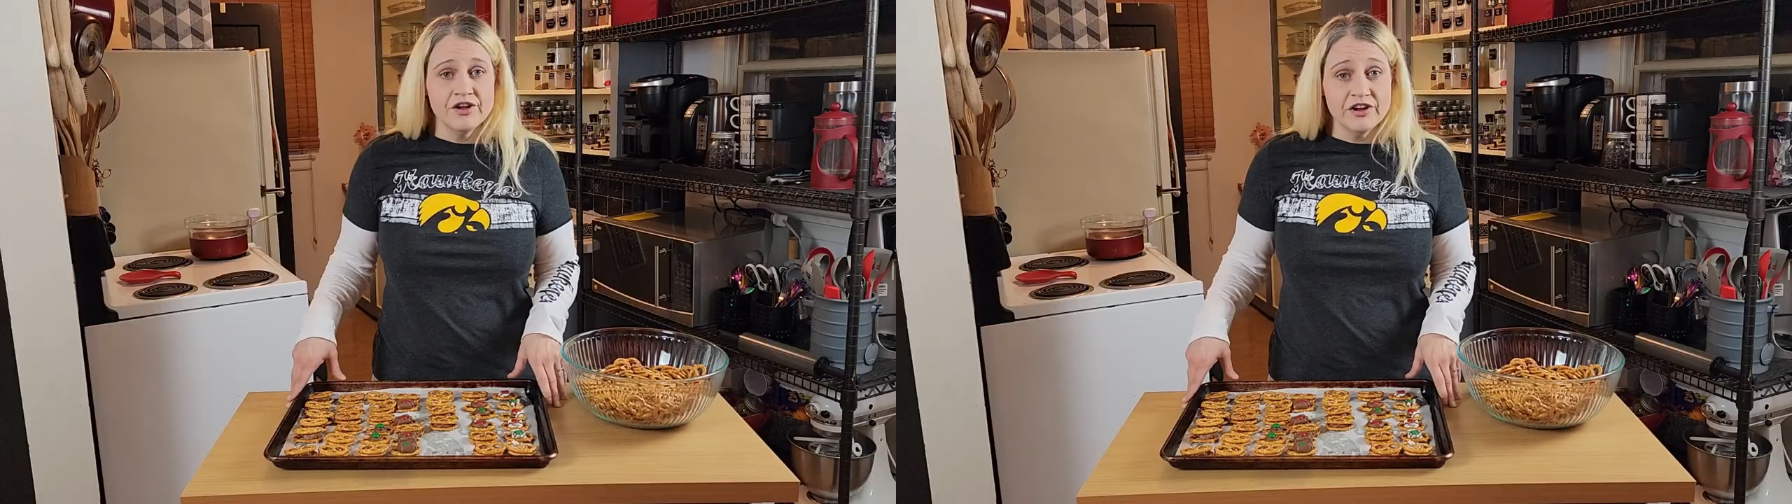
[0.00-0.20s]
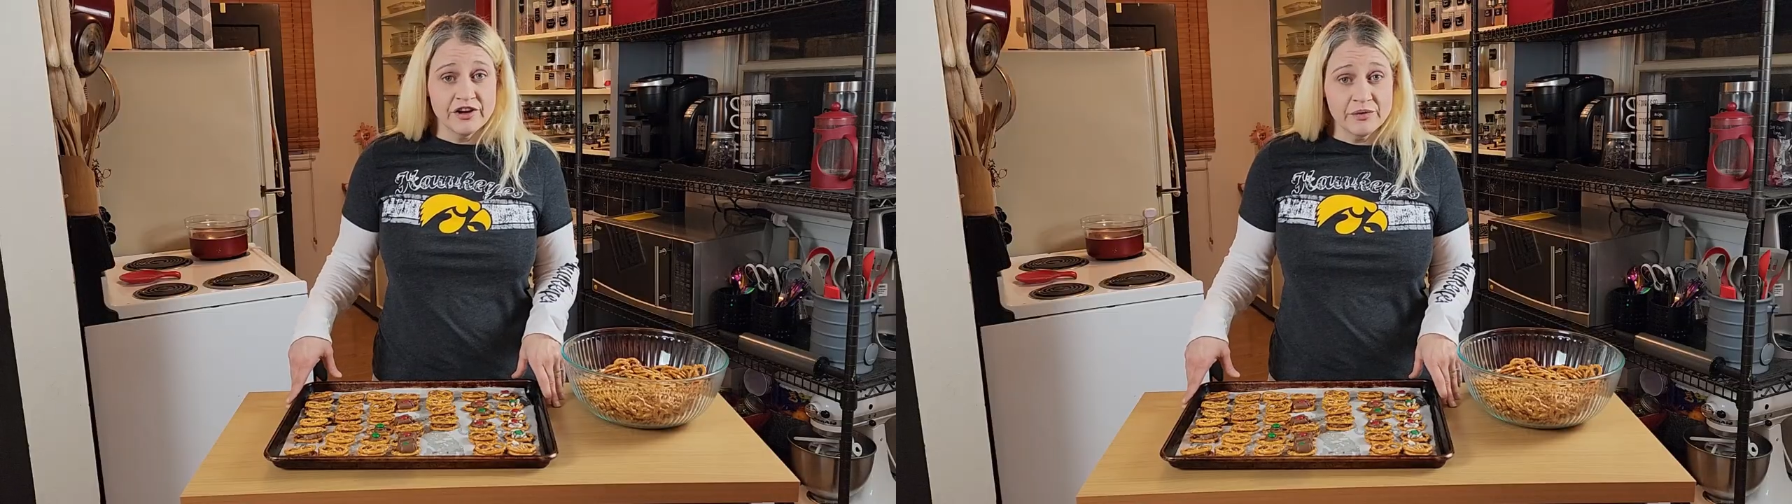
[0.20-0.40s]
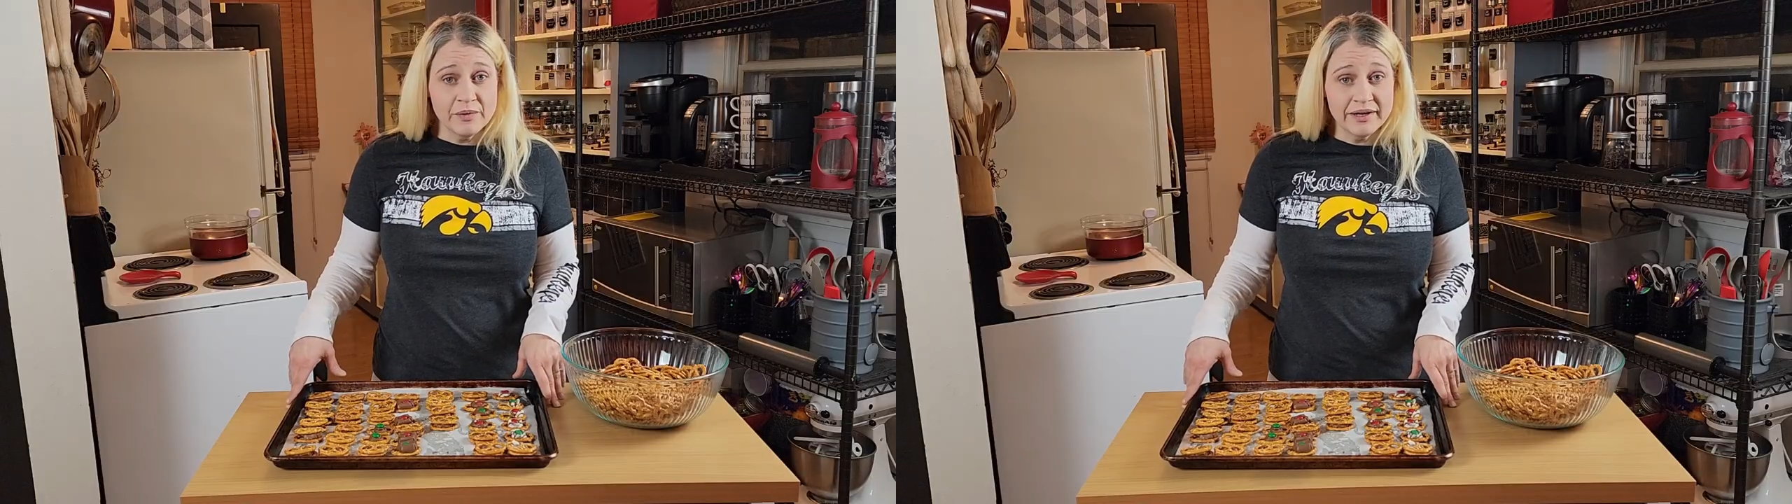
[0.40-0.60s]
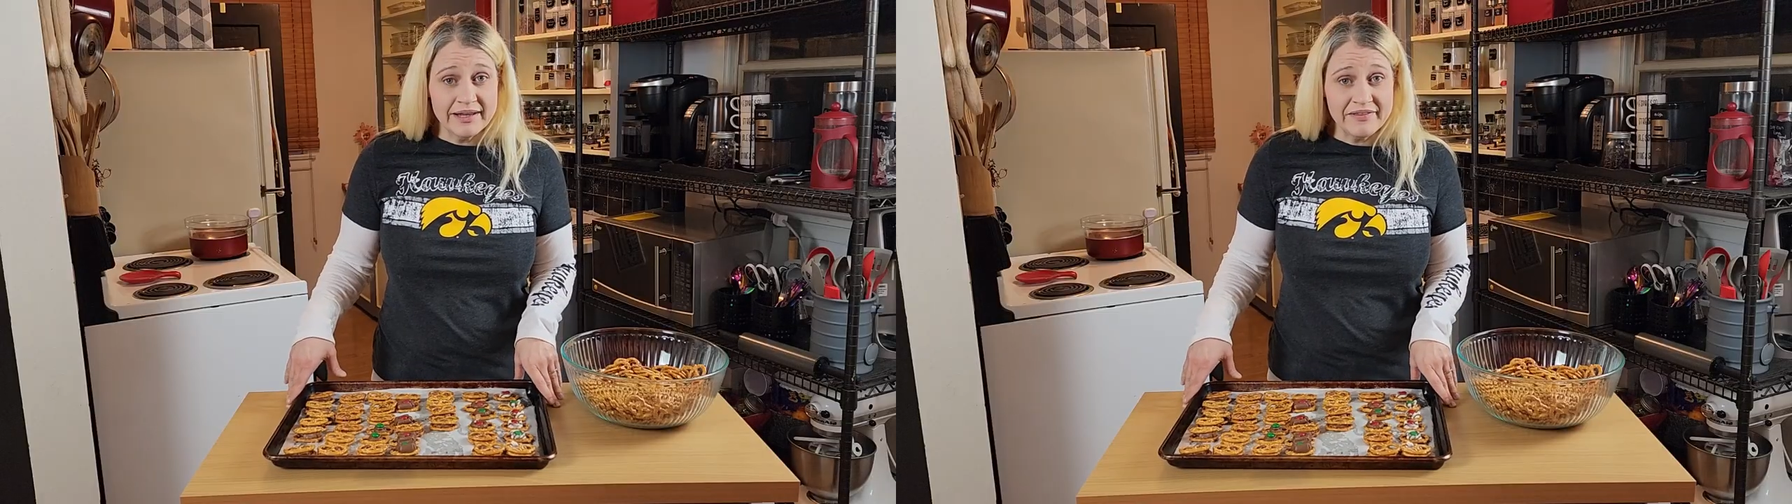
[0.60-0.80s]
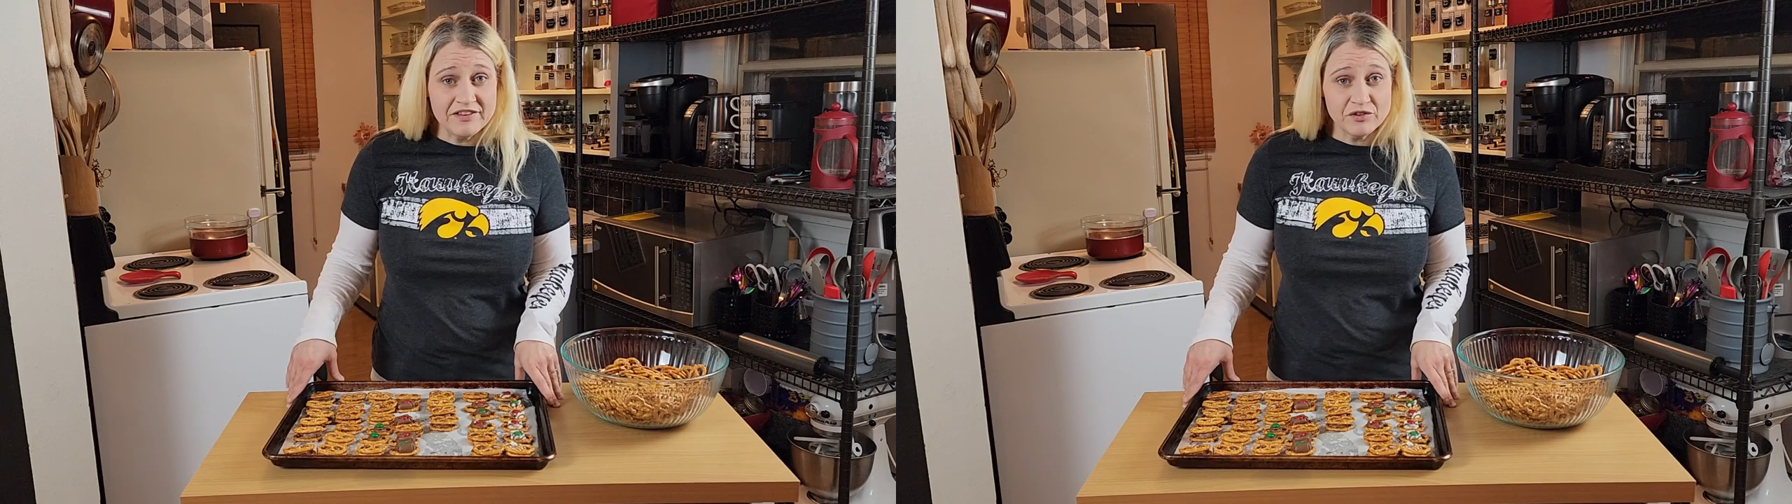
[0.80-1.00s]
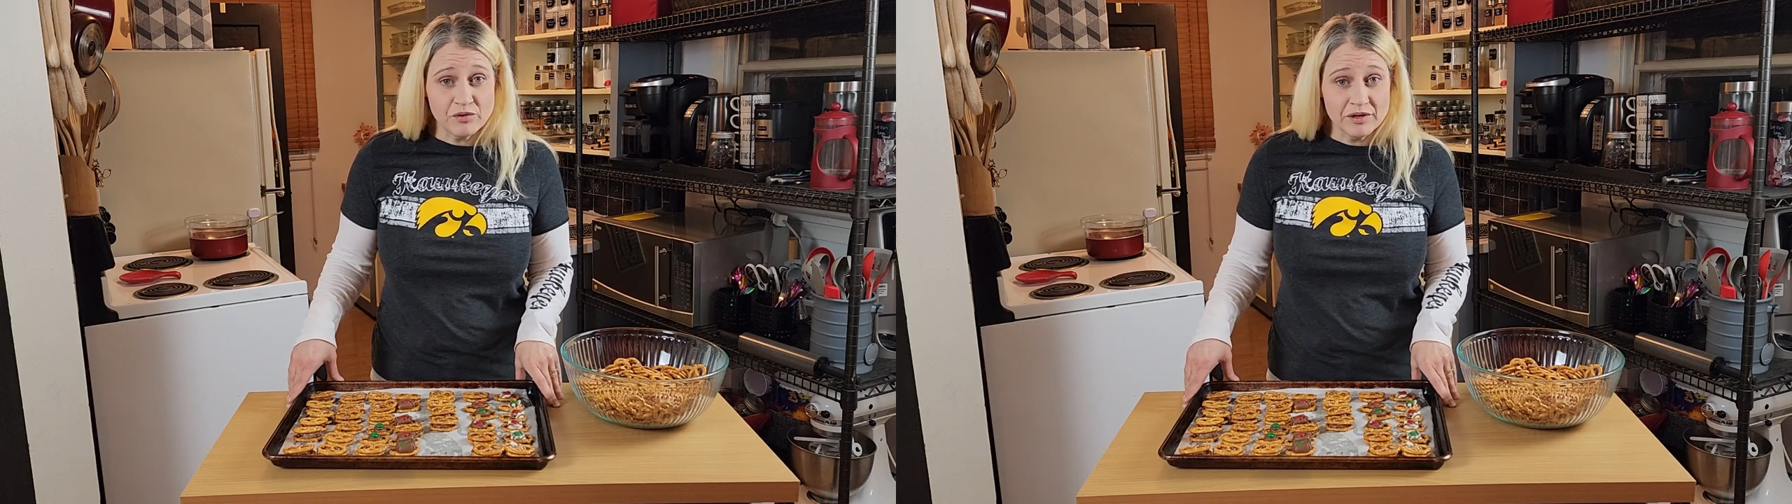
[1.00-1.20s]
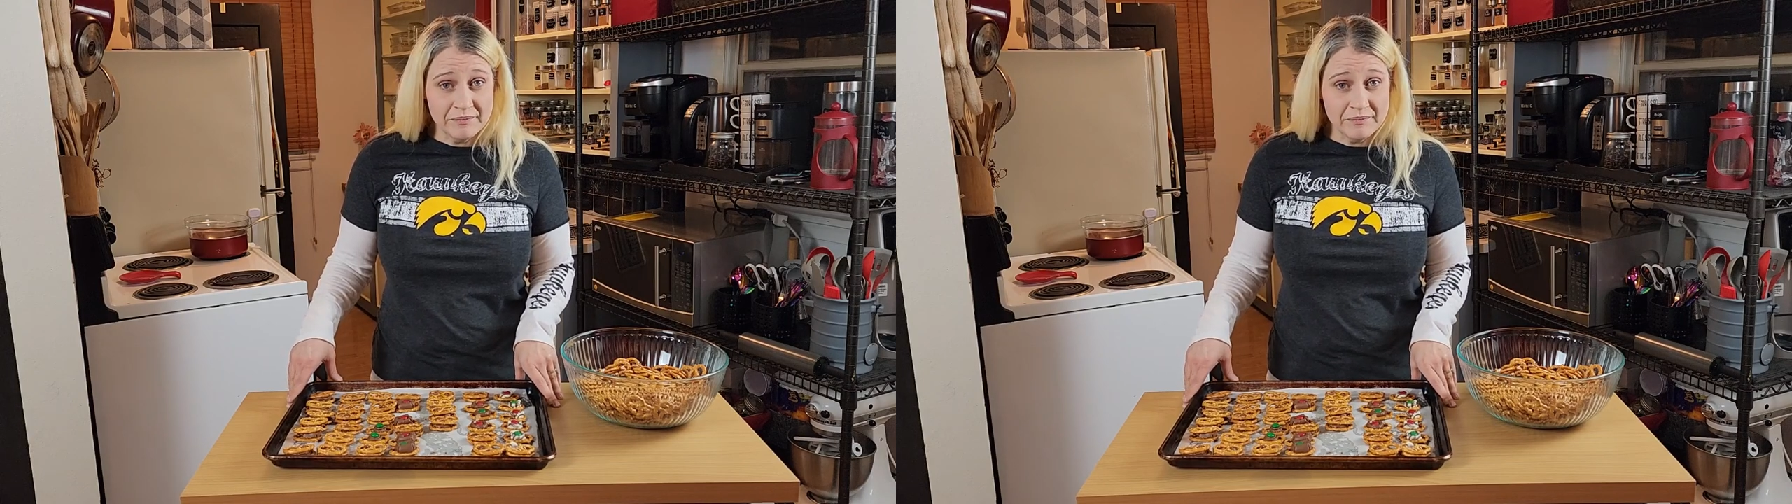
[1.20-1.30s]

You're going to want to let these cool